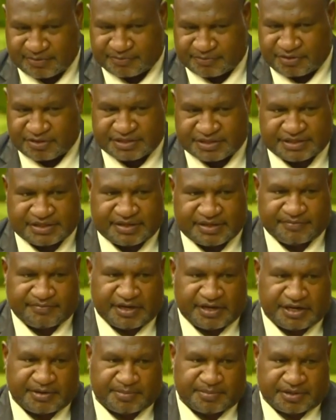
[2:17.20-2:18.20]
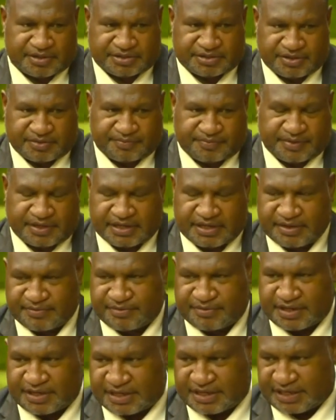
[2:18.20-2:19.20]
course, the variables of
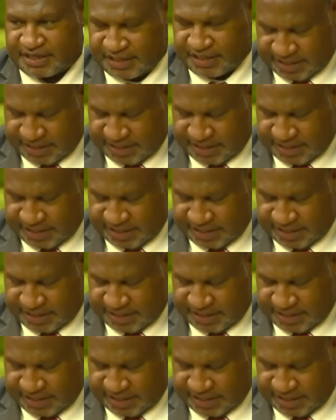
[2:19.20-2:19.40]
every year,